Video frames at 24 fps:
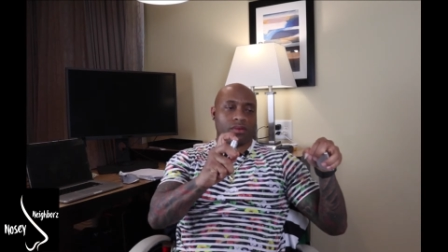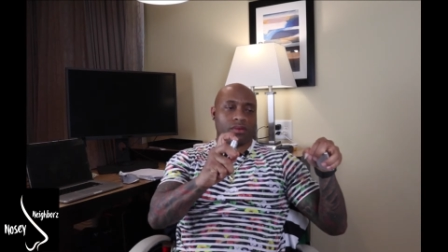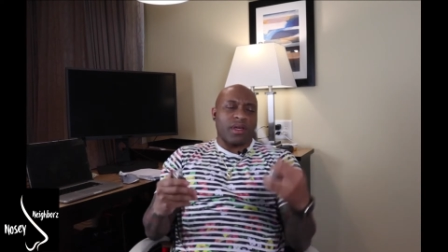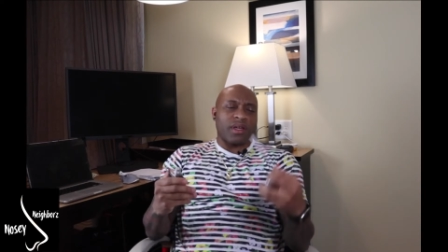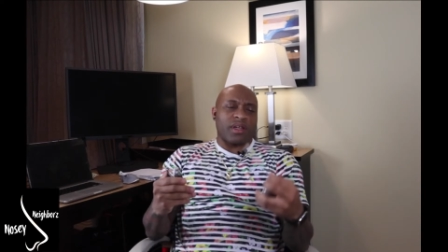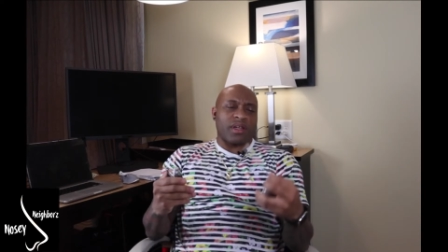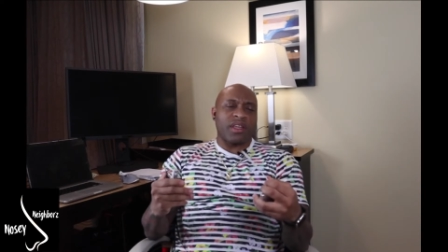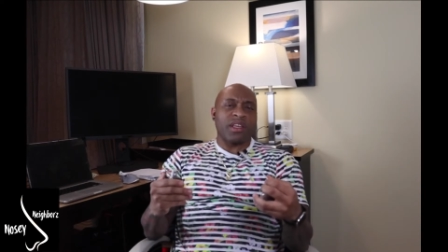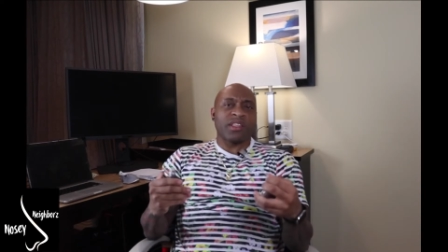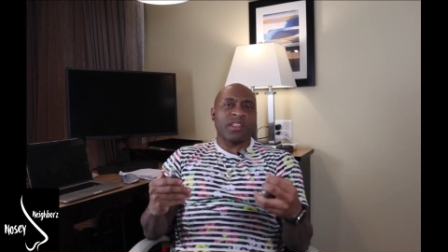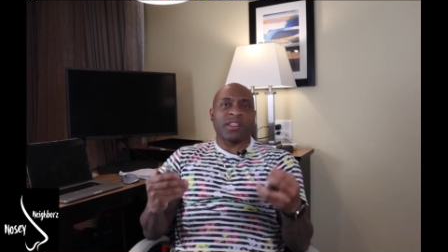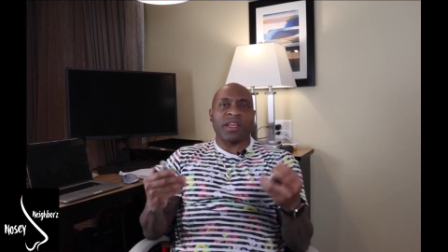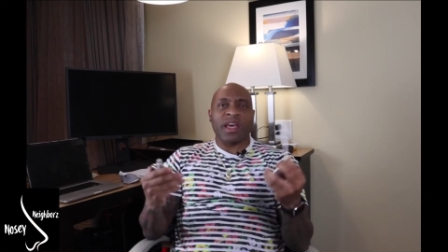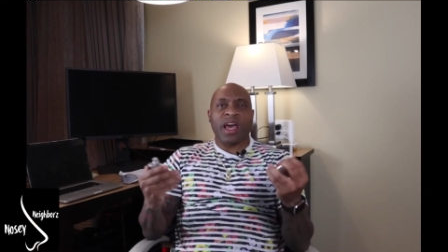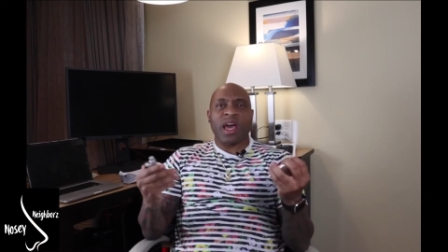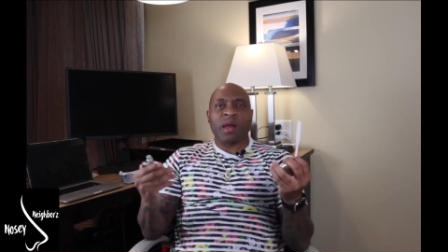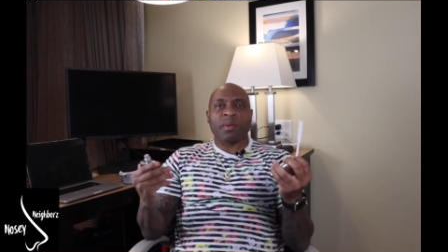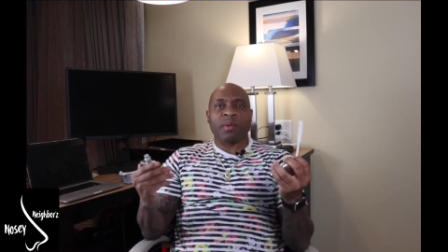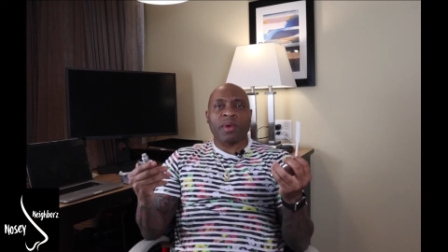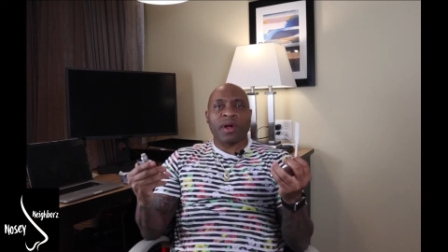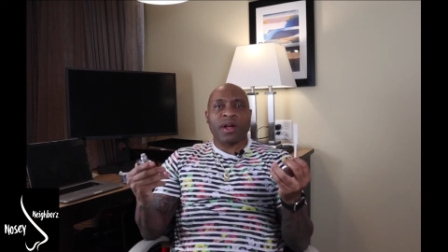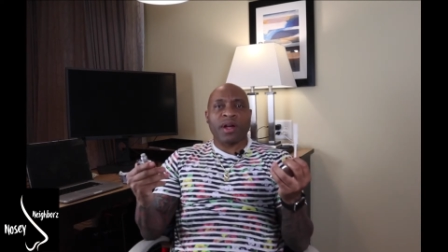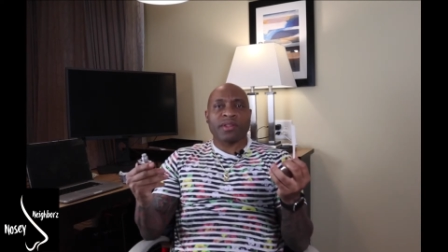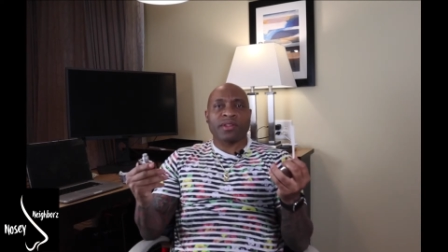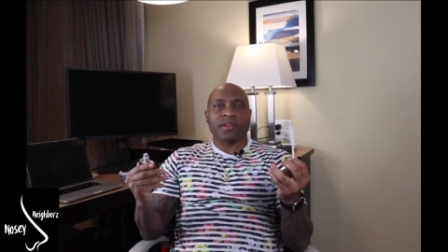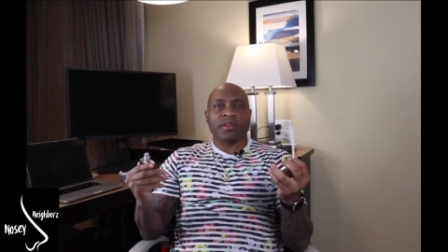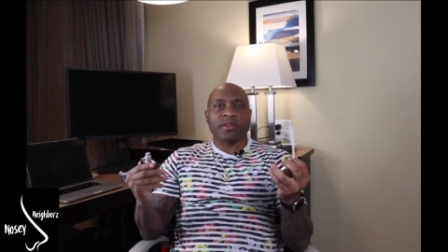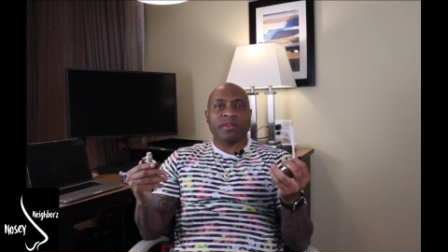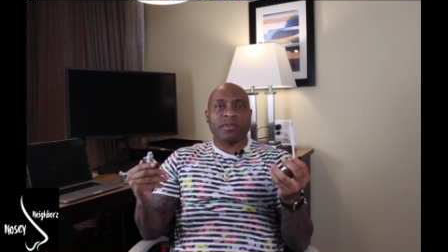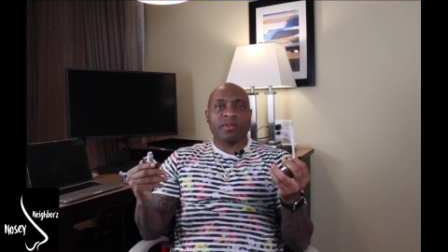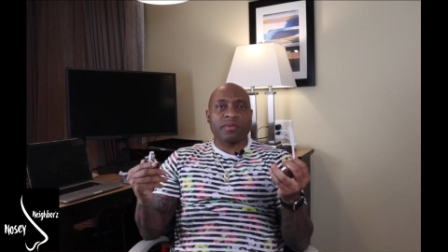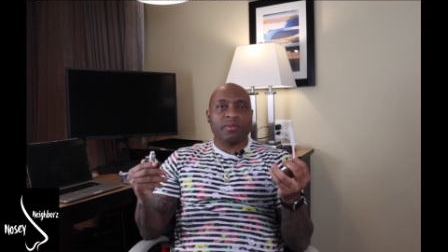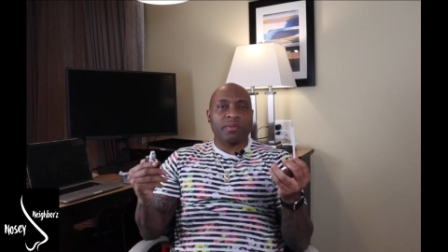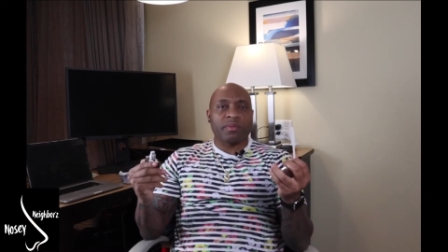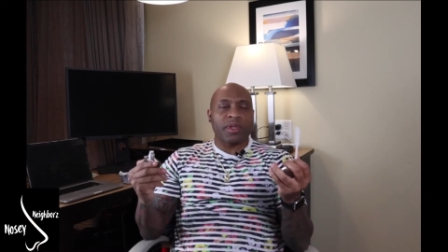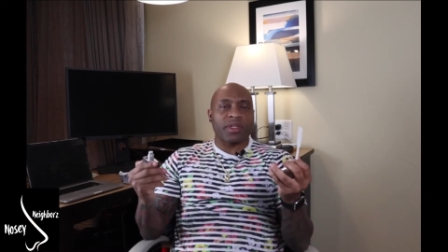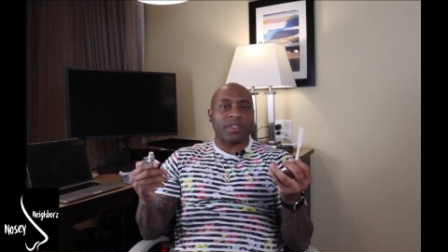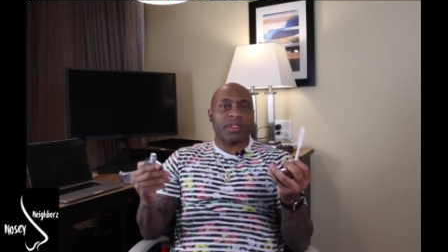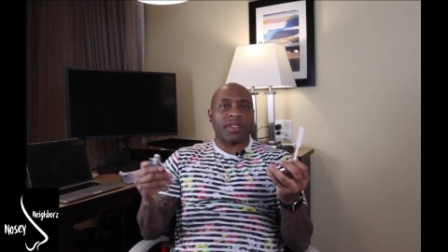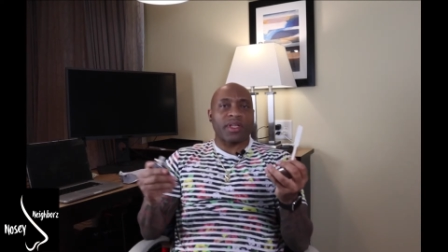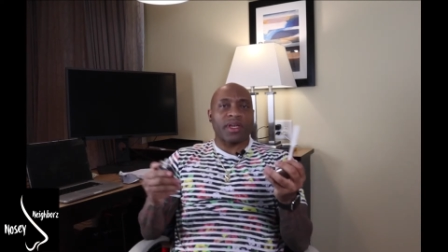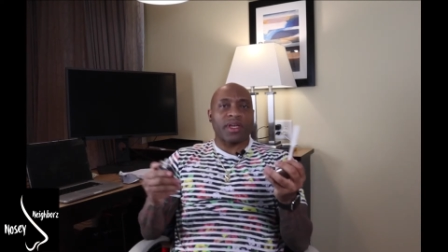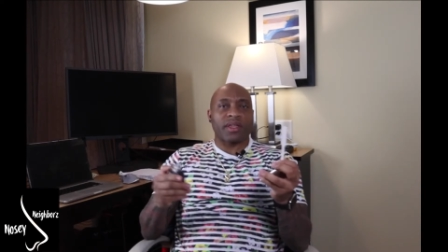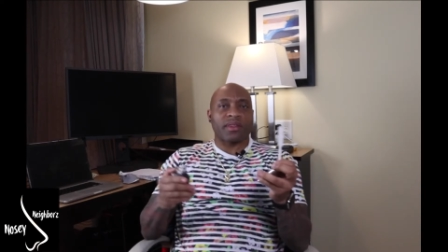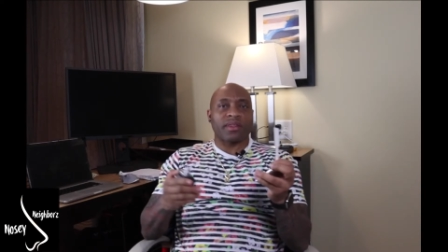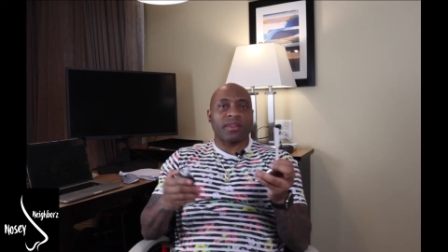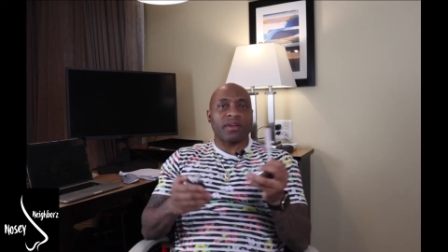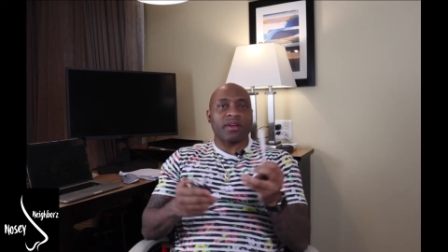A decent atomizer, much
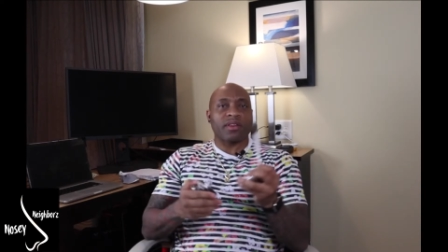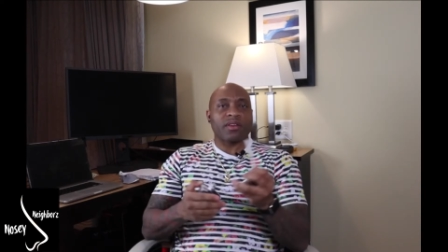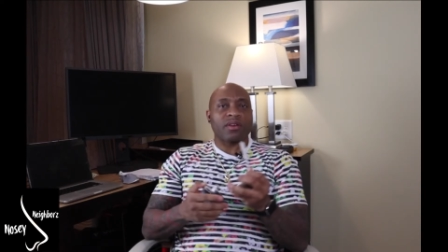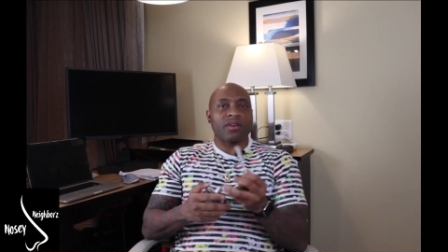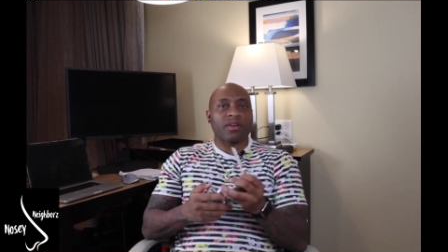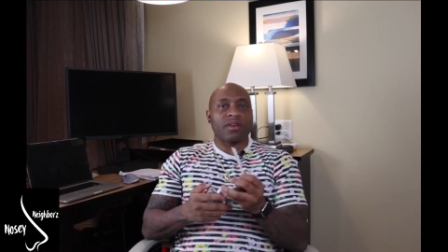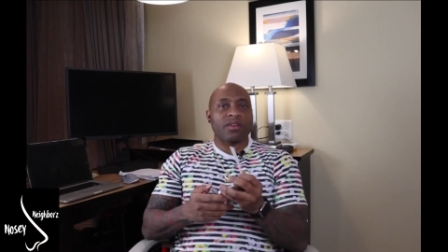like the other